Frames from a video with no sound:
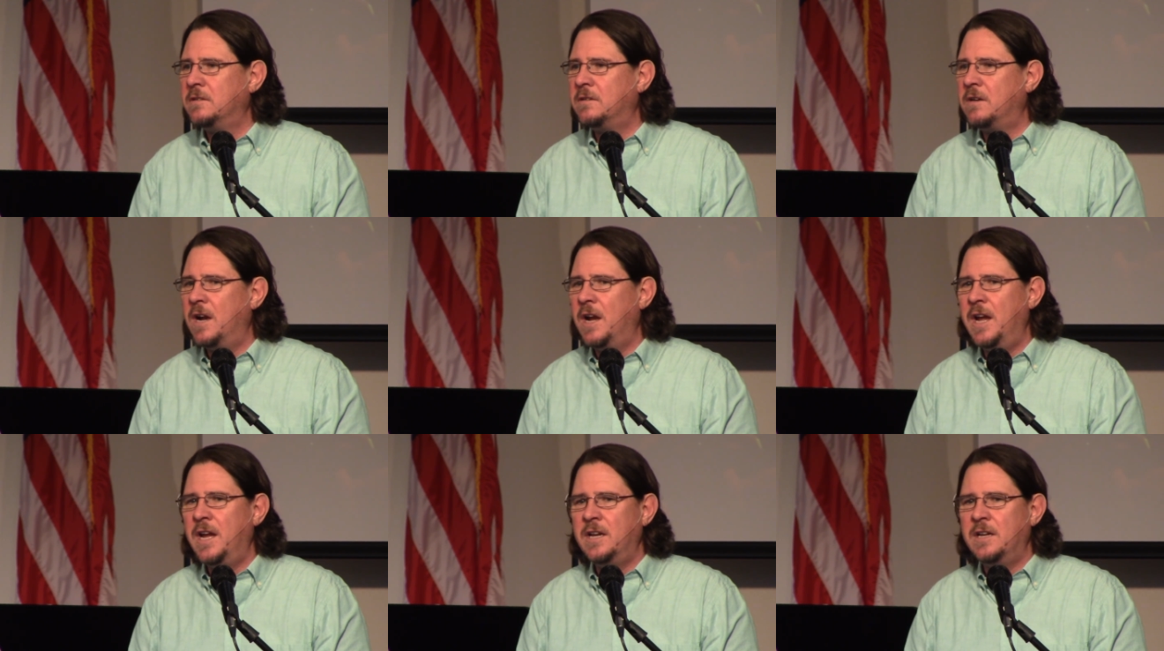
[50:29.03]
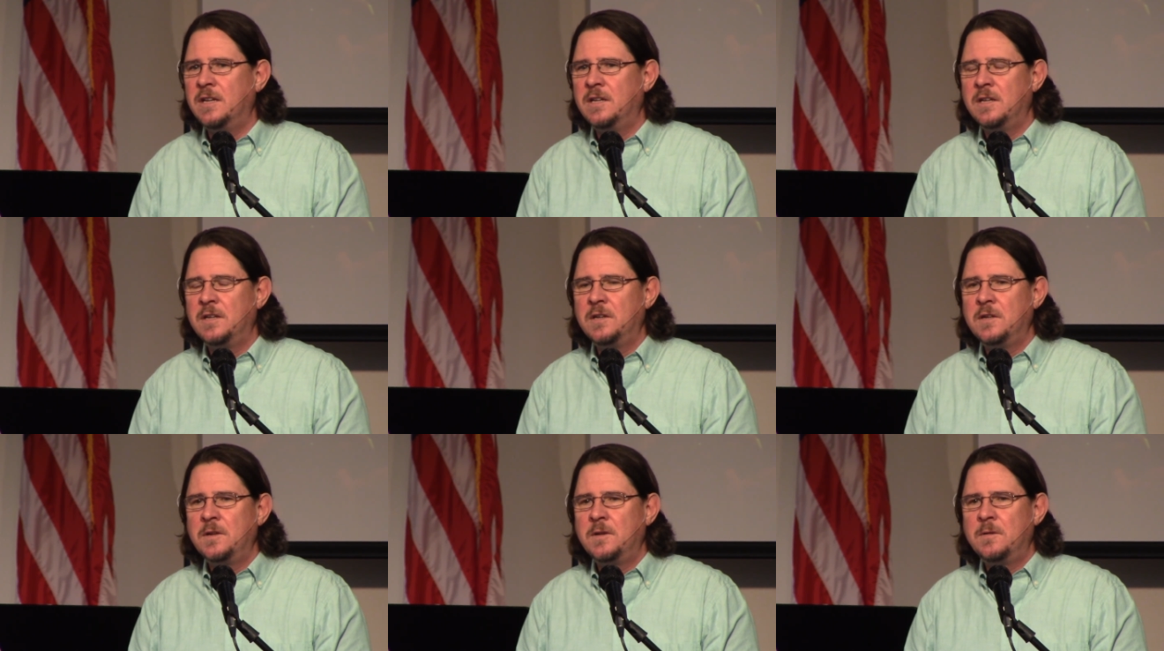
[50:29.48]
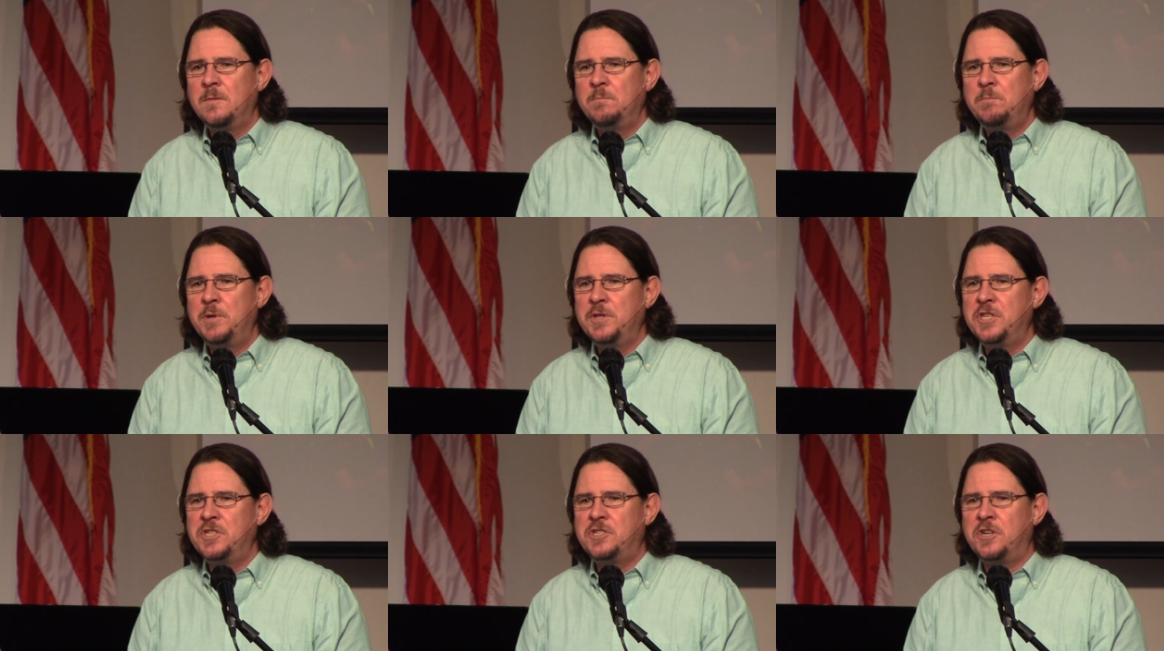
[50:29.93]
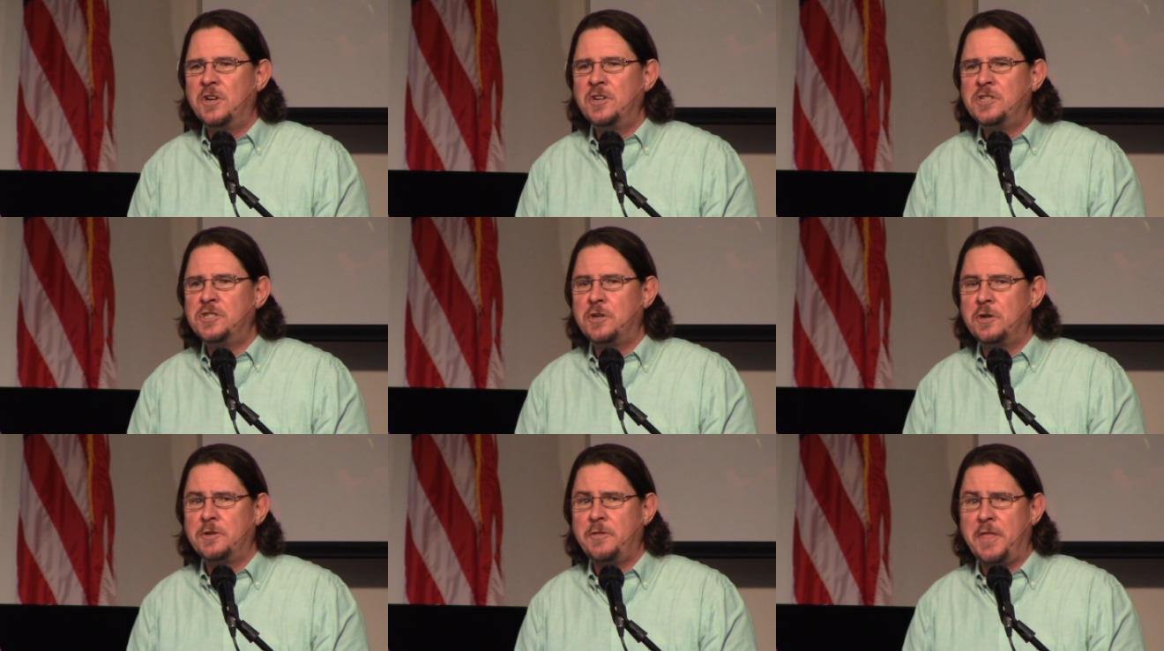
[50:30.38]
Right? But the
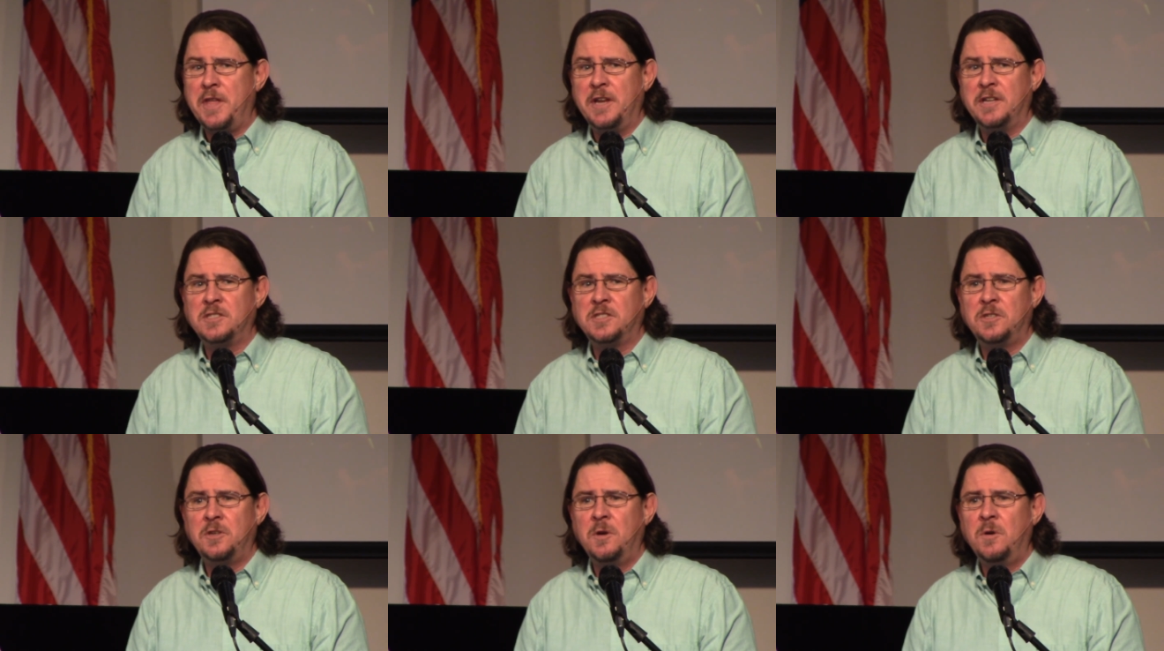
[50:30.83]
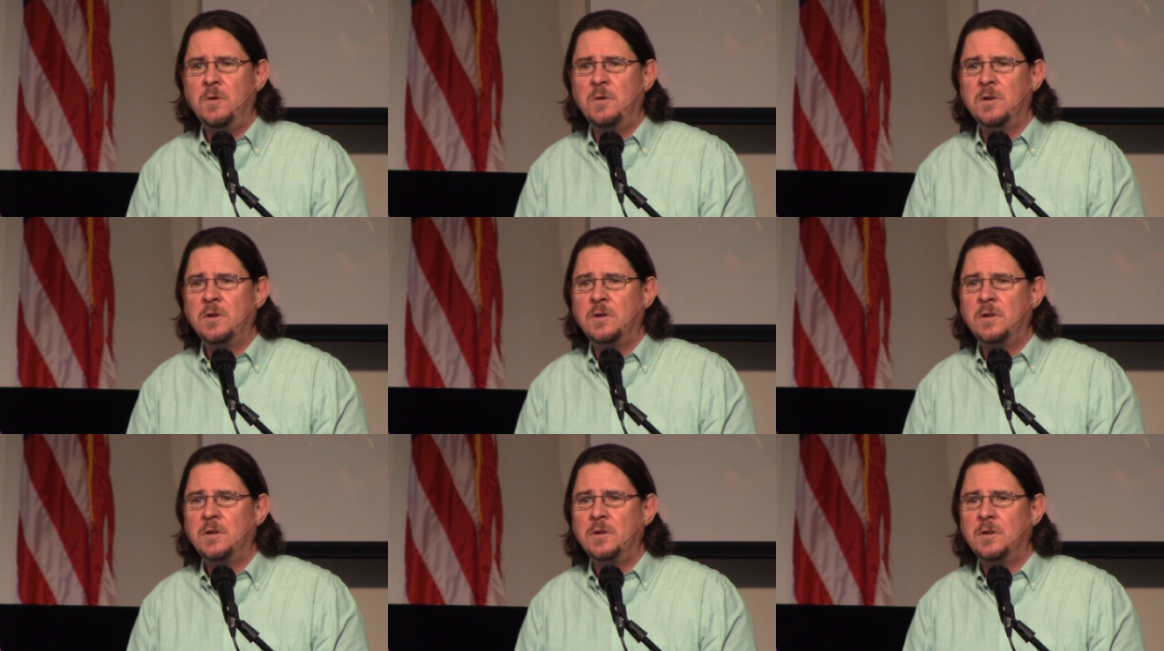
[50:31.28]
church sure thinks so.